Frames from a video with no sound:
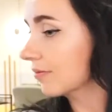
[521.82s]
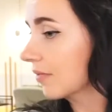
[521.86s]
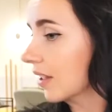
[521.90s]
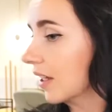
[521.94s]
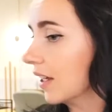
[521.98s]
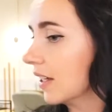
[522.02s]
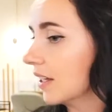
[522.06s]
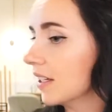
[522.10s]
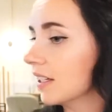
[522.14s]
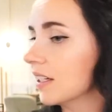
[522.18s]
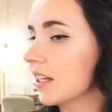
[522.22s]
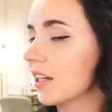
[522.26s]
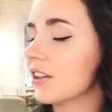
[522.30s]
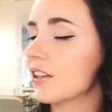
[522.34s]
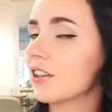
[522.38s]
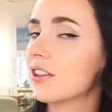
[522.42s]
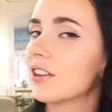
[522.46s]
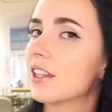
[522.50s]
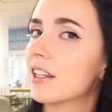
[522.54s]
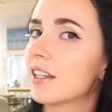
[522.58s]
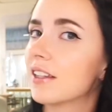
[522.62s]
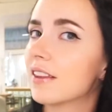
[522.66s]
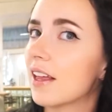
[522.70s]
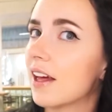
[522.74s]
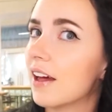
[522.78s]
And another
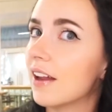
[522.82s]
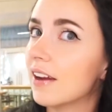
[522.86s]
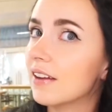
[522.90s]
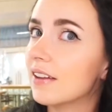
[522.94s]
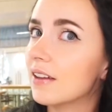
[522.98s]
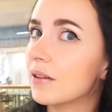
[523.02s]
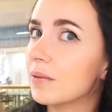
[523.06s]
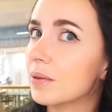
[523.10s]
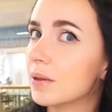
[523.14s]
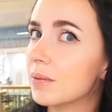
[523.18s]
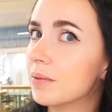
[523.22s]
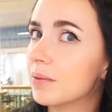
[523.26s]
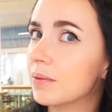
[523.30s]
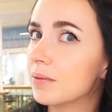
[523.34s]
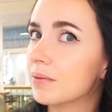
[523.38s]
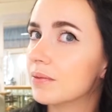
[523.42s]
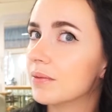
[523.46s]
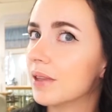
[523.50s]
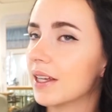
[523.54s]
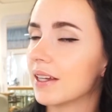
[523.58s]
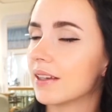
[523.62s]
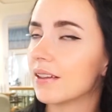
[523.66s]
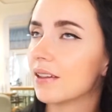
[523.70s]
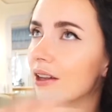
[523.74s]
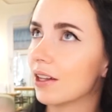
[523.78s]
thing that
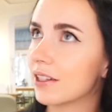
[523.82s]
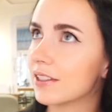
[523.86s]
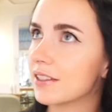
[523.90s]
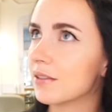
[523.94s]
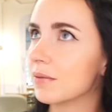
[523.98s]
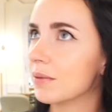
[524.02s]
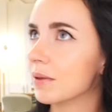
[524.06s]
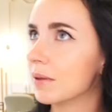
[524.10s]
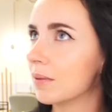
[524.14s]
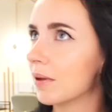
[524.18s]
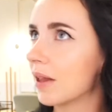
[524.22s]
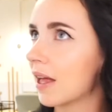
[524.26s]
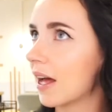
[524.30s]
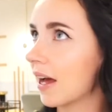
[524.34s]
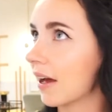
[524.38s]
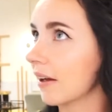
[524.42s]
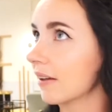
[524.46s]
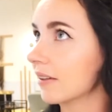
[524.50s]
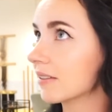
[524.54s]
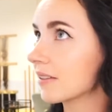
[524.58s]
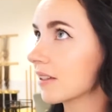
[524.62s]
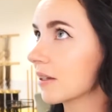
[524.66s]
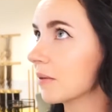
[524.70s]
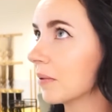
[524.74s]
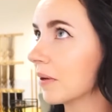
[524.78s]
lots of people
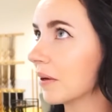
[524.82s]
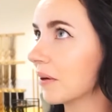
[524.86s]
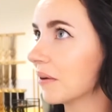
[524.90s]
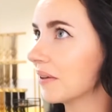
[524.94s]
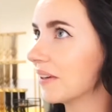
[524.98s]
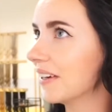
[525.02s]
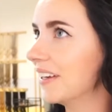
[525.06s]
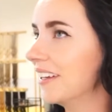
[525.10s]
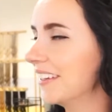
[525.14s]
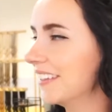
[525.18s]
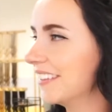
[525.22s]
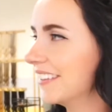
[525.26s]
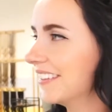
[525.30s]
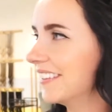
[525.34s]
ask about, well,